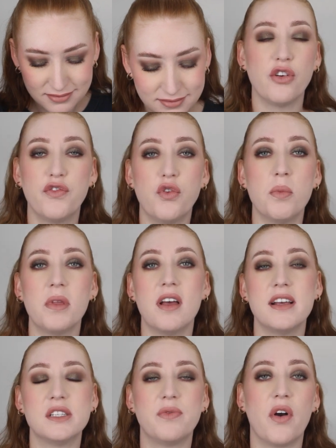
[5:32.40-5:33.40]
the
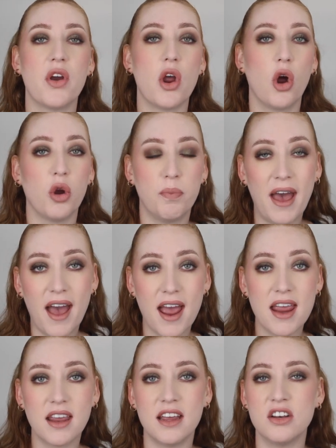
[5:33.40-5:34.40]
formula is very
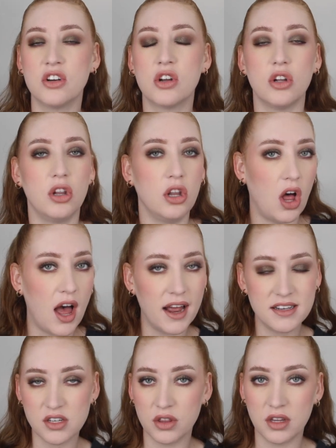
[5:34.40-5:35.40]
opaque, it
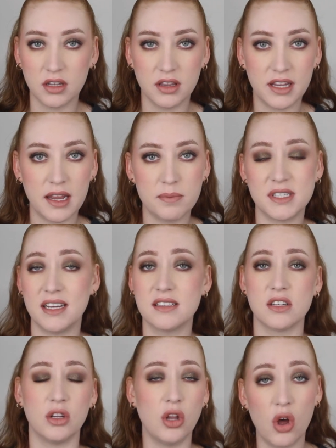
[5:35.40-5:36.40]
glides on the lips,
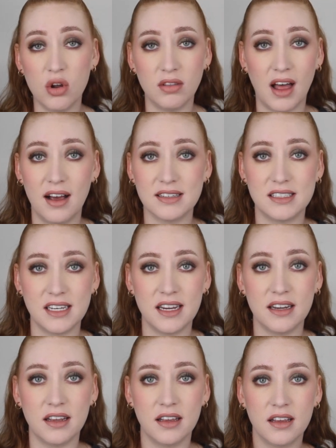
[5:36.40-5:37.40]
it's long
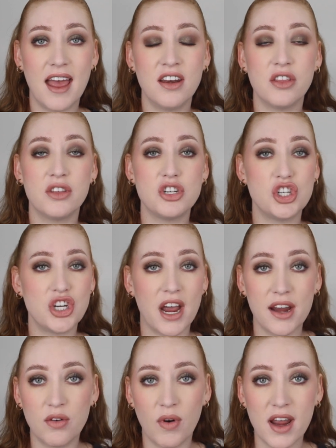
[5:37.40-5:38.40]
lasting, and the
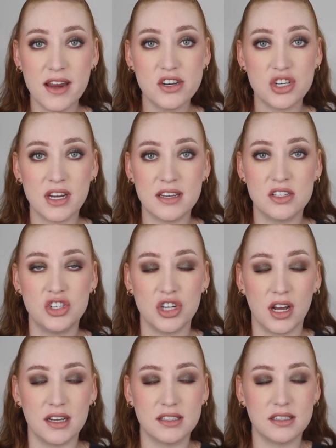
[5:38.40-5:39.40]
shade range is
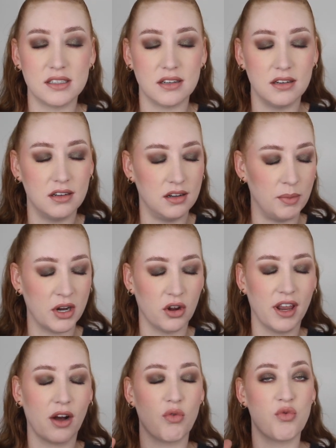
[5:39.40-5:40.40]
just, oh my
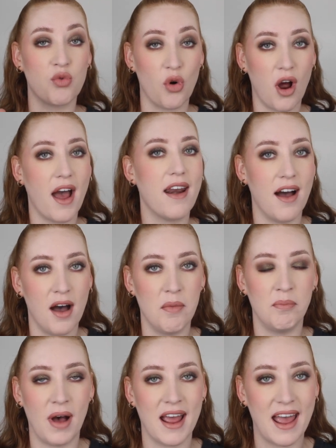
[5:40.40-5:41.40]
god, like right
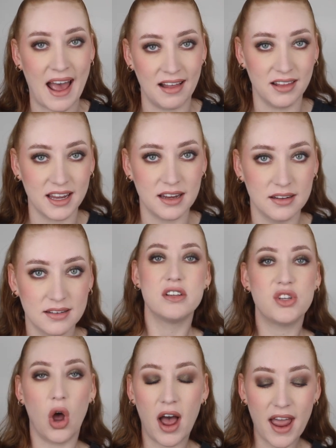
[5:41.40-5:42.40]
up my alley.
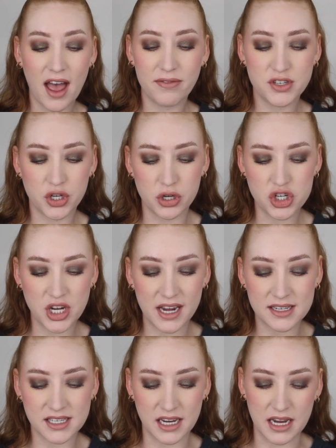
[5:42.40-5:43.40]
So I have two
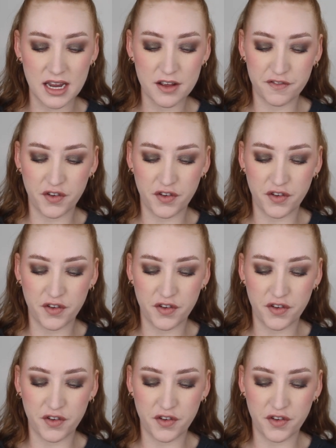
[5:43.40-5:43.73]
shades here.